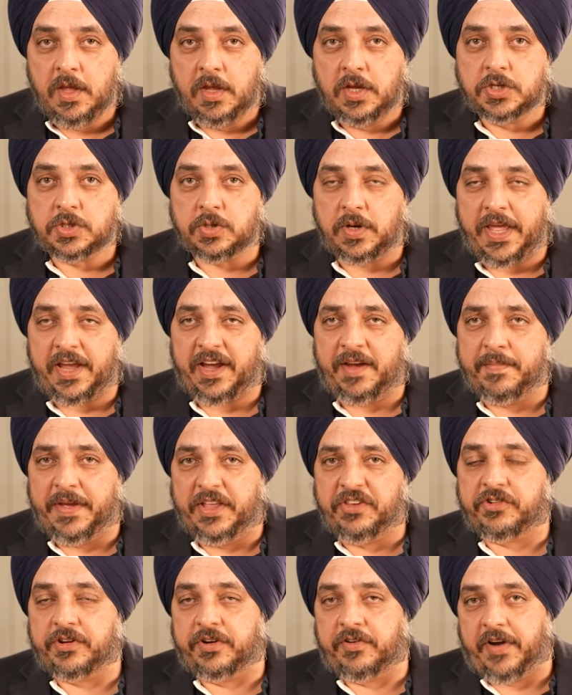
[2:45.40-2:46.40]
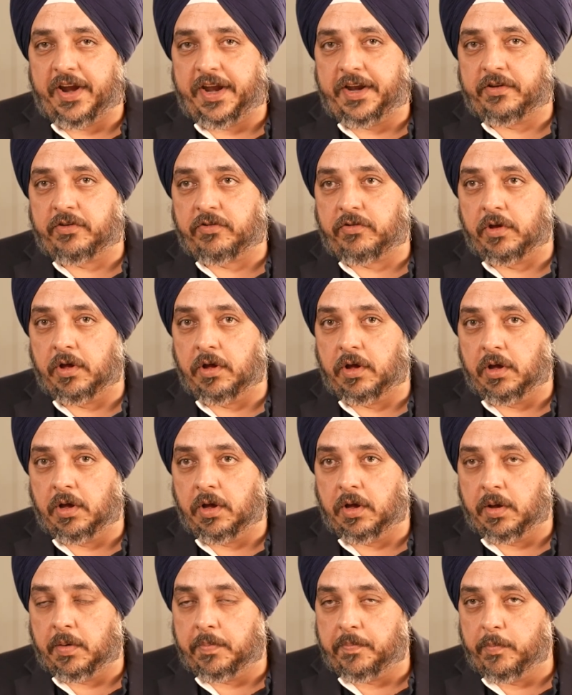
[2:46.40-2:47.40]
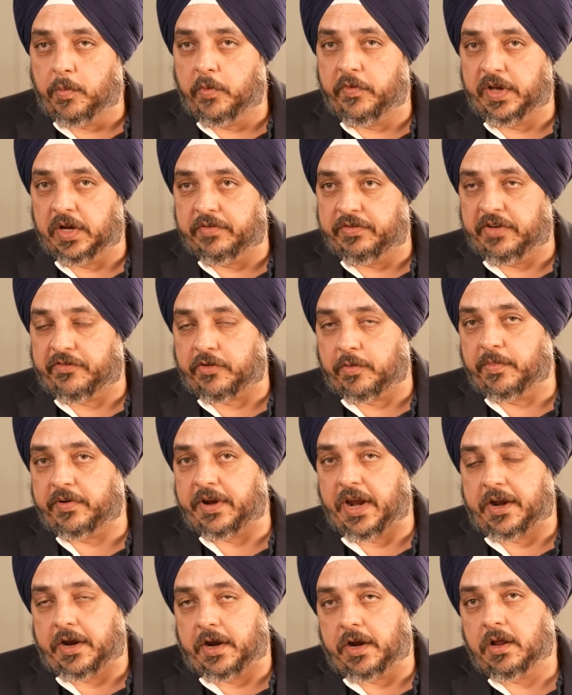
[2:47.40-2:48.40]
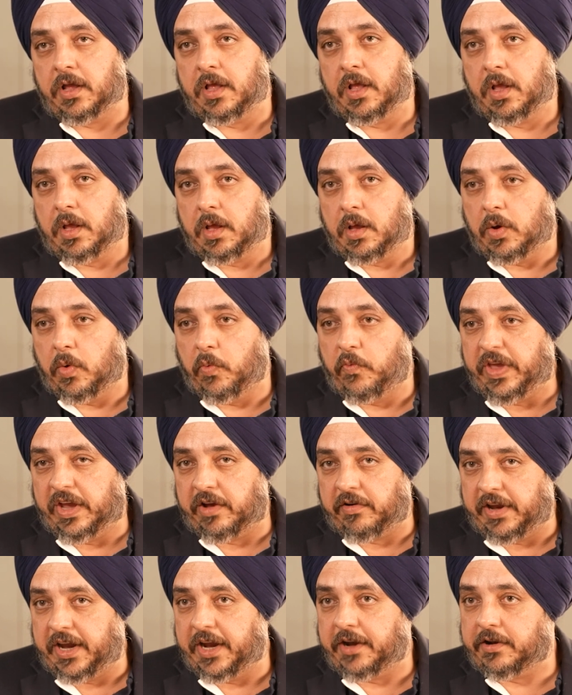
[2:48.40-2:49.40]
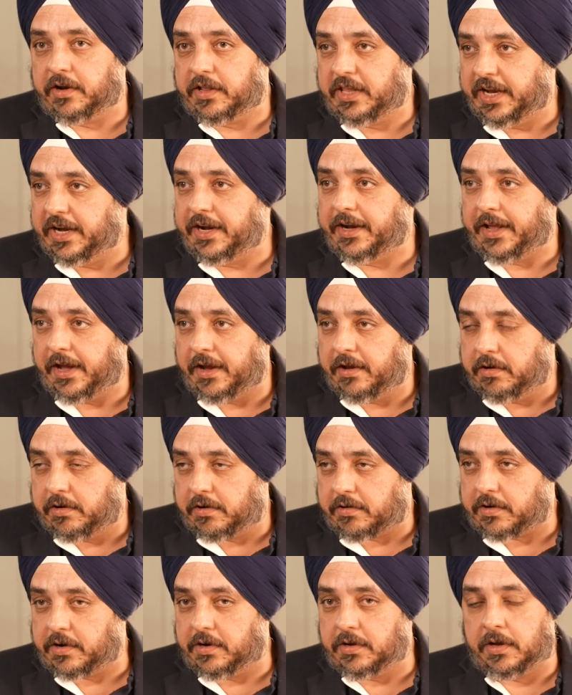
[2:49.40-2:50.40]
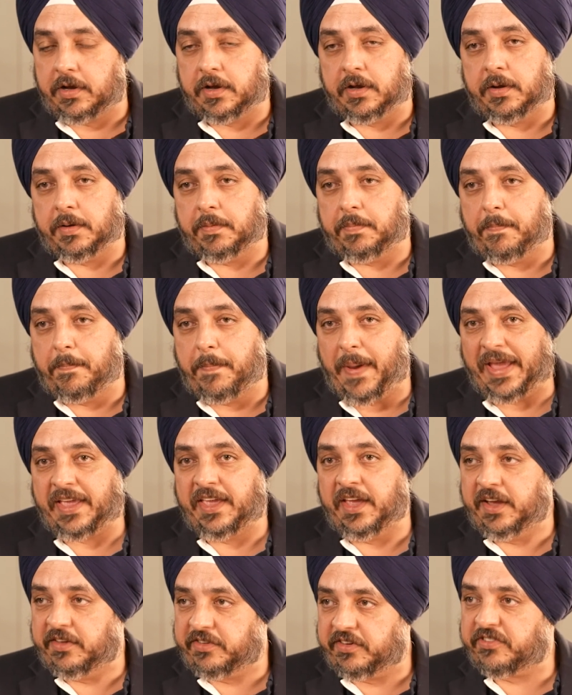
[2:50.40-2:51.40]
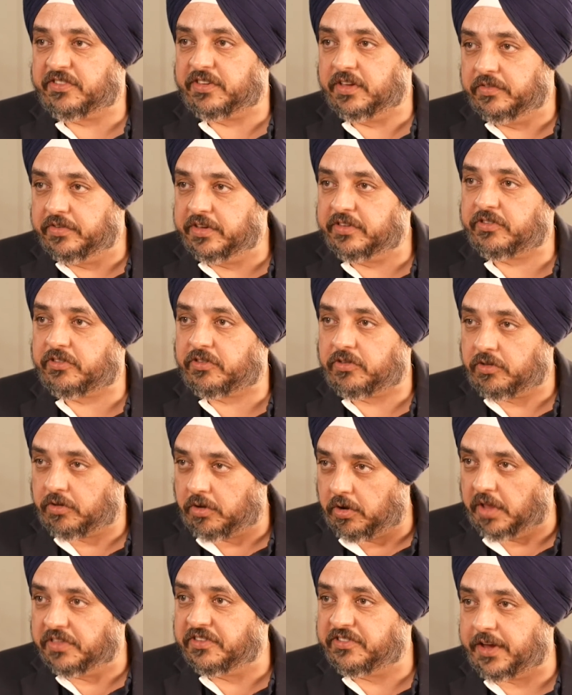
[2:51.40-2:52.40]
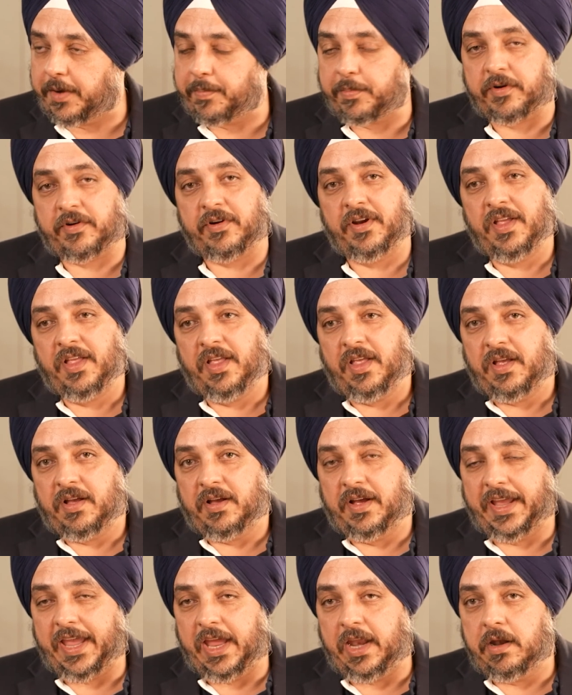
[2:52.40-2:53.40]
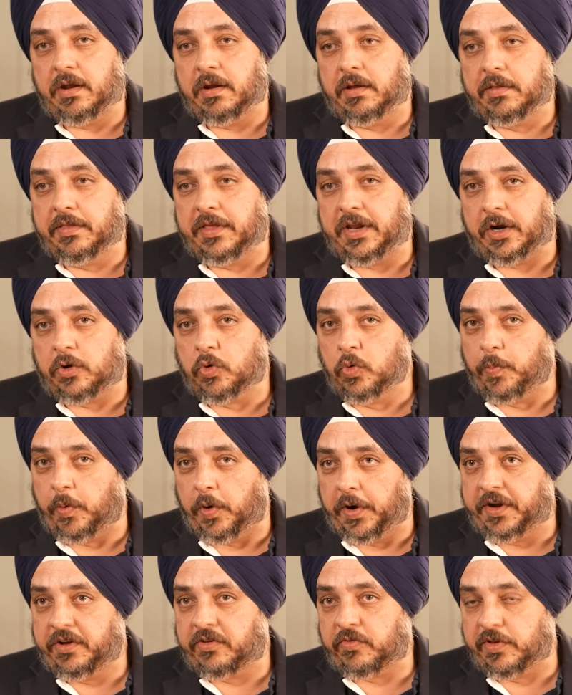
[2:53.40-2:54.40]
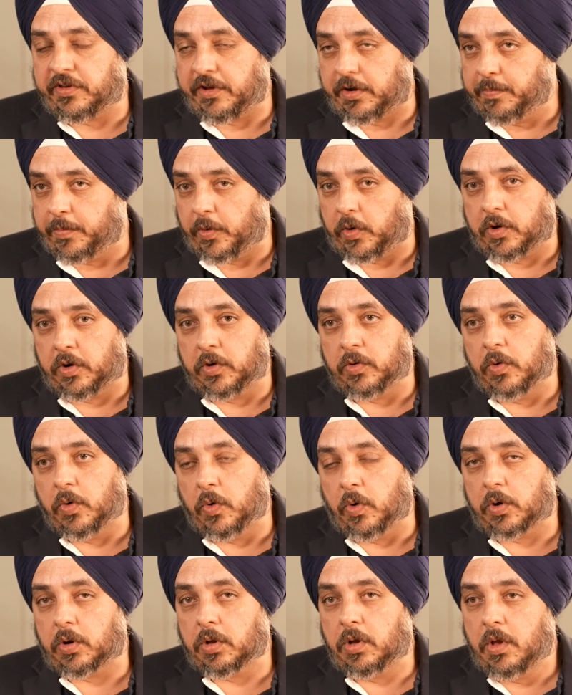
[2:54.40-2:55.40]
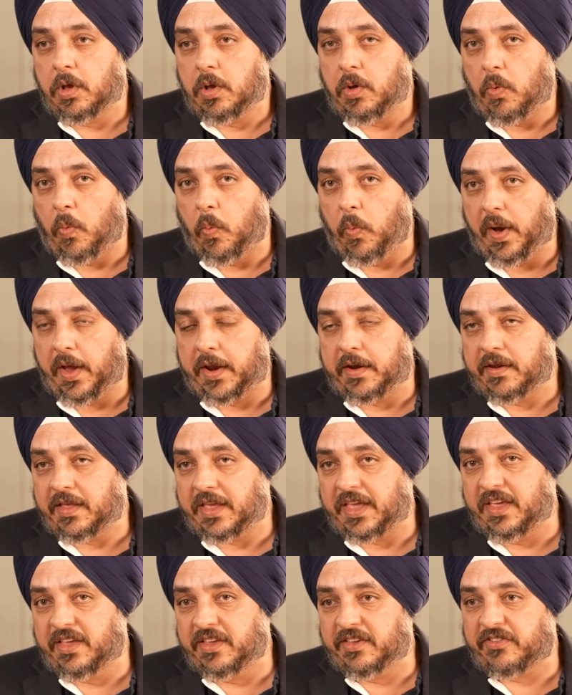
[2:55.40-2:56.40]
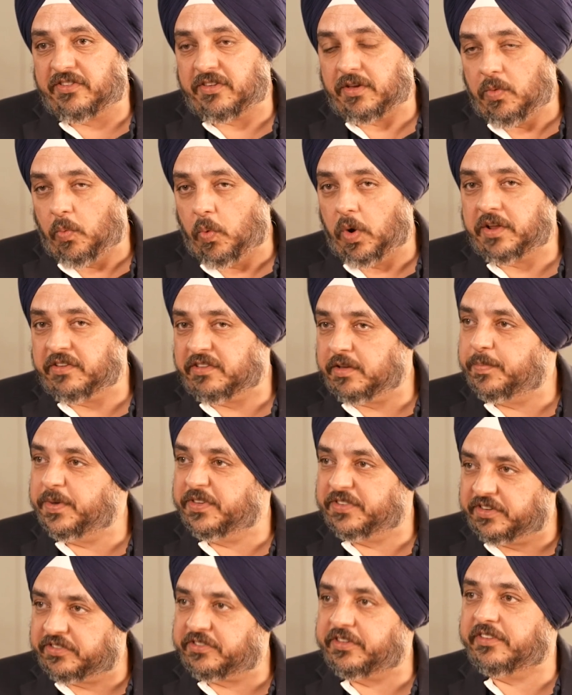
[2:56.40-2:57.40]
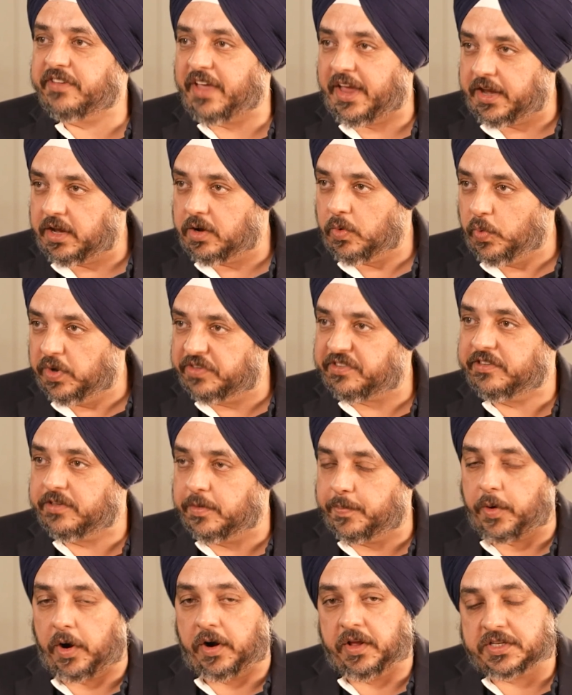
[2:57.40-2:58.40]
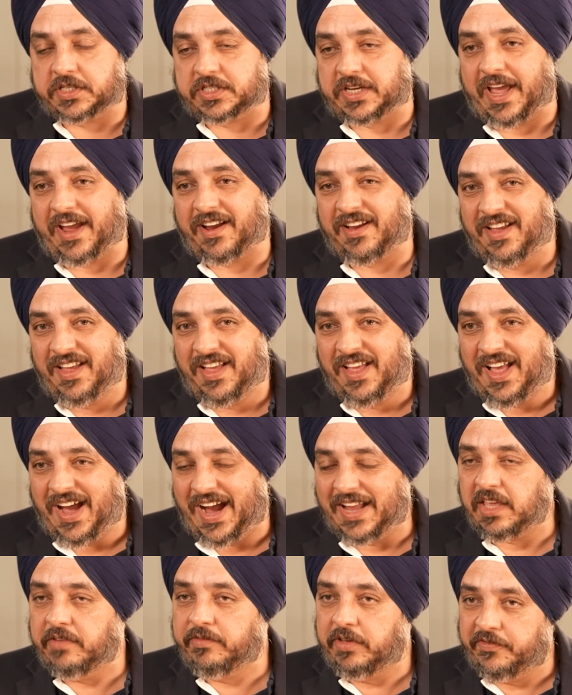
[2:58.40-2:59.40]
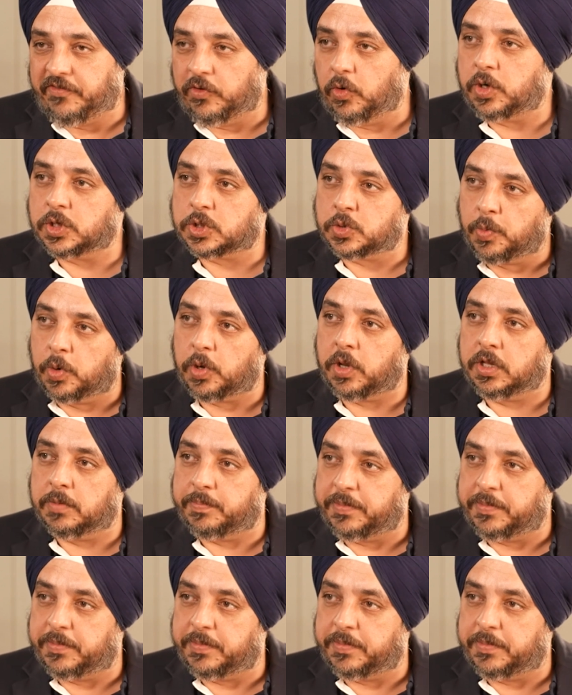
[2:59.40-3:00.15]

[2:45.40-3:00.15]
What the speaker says: So like I mentioned, right, moving away from credit, we created the entire banking as a service concept. Again, there are 2 points which are important to note. One is, what is the business design versus the product stack? I think we focus more on the